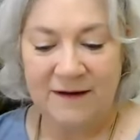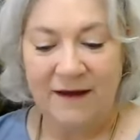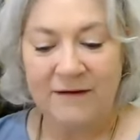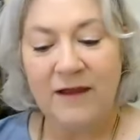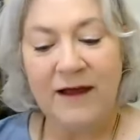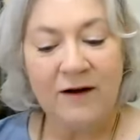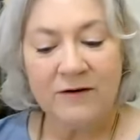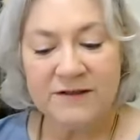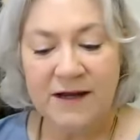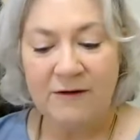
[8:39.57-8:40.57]
and let
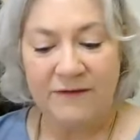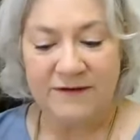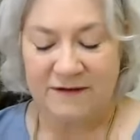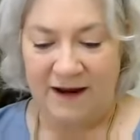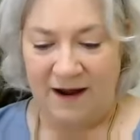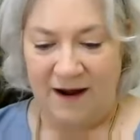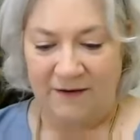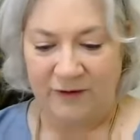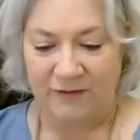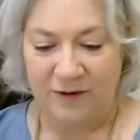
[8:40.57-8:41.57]
herself into that
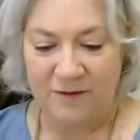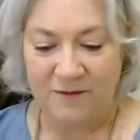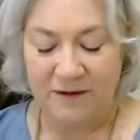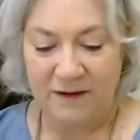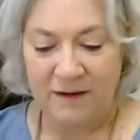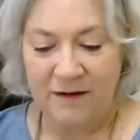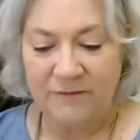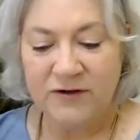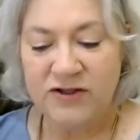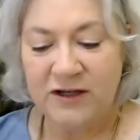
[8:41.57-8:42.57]
ivory throne,
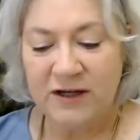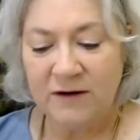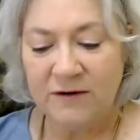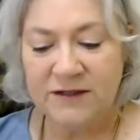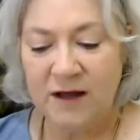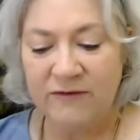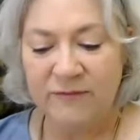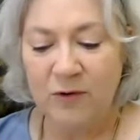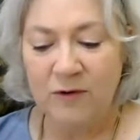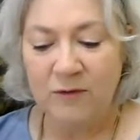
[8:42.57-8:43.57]
for she herself
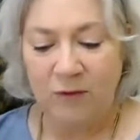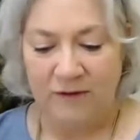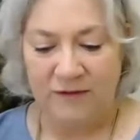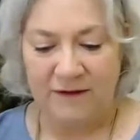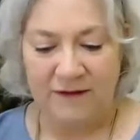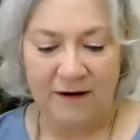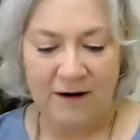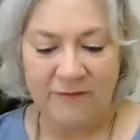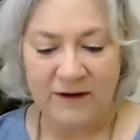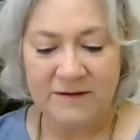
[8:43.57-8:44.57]
more worthy
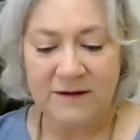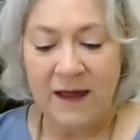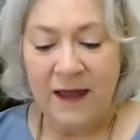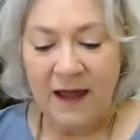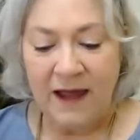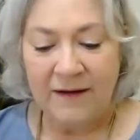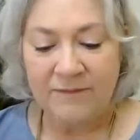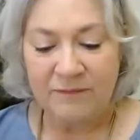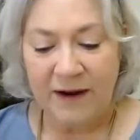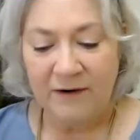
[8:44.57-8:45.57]
thereof wend,
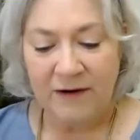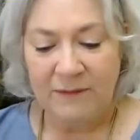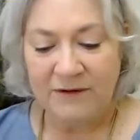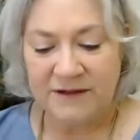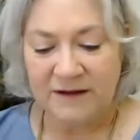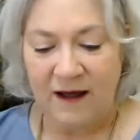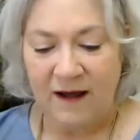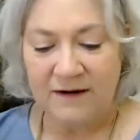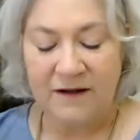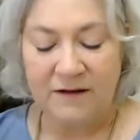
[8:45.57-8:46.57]
and better able to
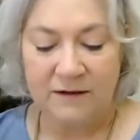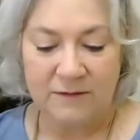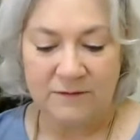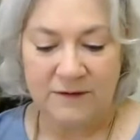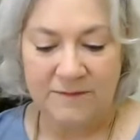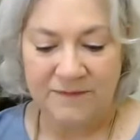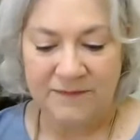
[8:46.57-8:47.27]
guide it alone,